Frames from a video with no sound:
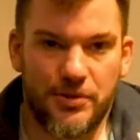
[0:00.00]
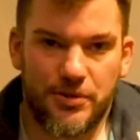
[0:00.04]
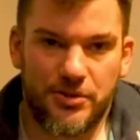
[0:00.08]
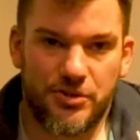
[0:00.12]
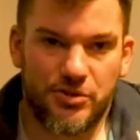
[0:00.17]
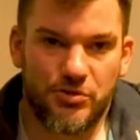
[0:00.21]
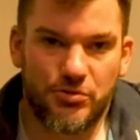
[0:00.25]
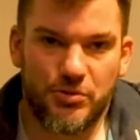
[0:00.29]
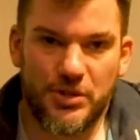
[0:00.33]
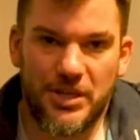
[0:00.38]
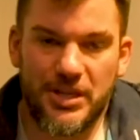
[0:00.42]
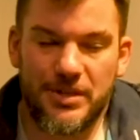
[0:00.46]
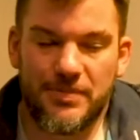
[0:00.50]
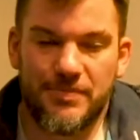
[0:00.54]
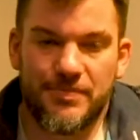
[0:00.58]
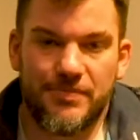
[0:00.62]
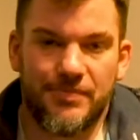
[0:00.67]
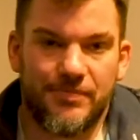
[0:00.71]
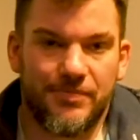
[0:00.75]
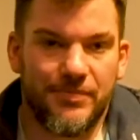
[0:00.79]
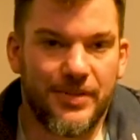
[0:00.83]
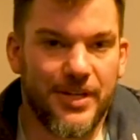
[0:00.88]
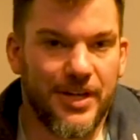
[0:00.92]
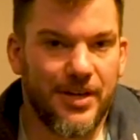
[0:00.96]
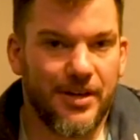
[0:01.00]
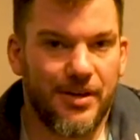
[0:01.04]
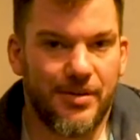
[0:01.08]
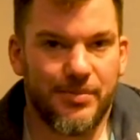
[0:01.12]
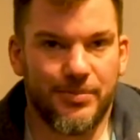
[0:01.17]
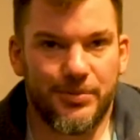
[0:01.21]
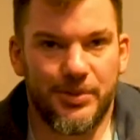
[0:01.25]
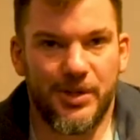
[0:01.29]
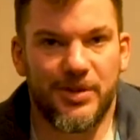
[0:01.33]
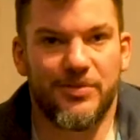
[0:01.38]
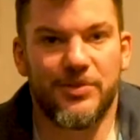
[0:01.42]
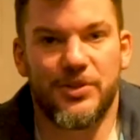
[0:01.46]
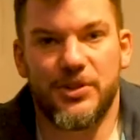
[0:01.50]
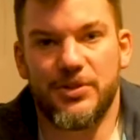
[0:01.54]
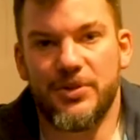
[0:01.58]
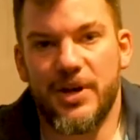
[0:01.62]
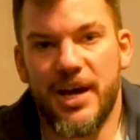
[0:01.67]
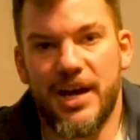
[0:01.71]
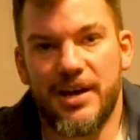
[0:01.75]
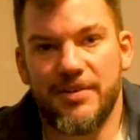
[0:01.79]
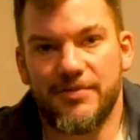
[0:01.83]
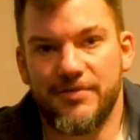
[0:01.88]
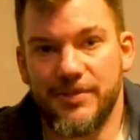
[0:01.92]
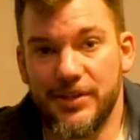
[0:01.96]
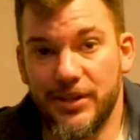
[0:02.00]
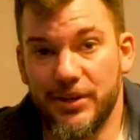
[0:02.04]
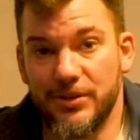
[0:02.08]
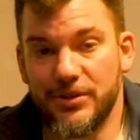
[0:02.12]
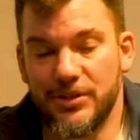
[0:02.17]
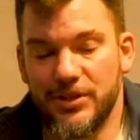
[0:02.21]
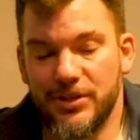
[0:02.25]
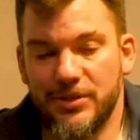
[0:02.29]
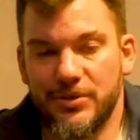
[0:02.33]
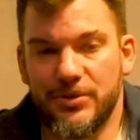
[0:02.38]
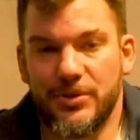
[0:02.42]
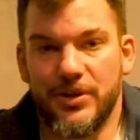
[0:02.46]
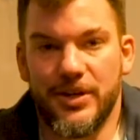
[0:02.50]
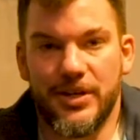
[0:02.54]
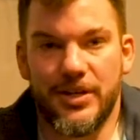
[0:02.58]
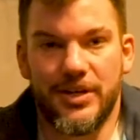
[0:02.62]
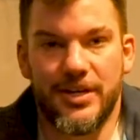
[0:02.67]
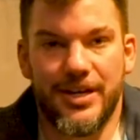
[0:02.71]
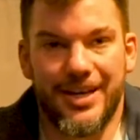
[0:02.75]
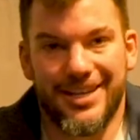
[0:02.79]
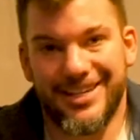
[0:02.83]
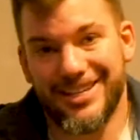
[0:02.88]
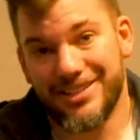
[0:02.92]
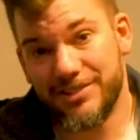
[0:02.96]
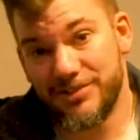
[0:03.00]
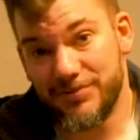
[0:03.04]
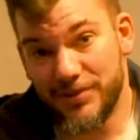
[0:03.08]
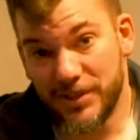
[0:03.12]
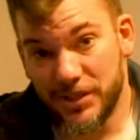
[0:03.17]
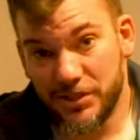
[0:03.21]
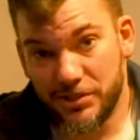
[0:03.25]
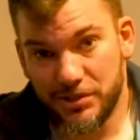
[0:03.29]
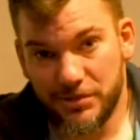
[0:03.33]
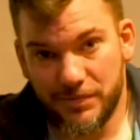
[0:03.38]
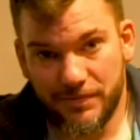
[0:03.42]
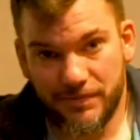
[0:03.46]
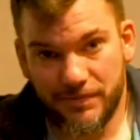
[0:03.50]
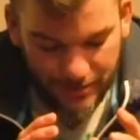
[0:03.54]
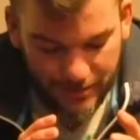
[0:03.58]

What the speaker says: stream, whatever you have near you, and catch fish.